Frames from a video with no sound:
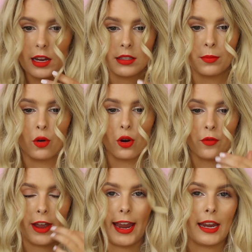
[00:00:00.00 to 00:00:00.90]
it's more
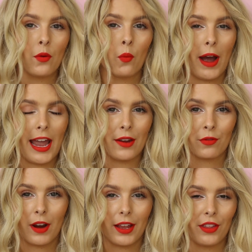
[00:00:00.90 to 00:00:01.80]
of a
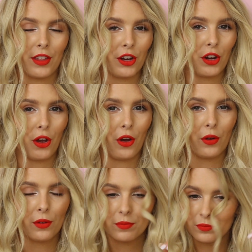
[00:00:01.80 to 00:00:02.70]
wave rather than a curl.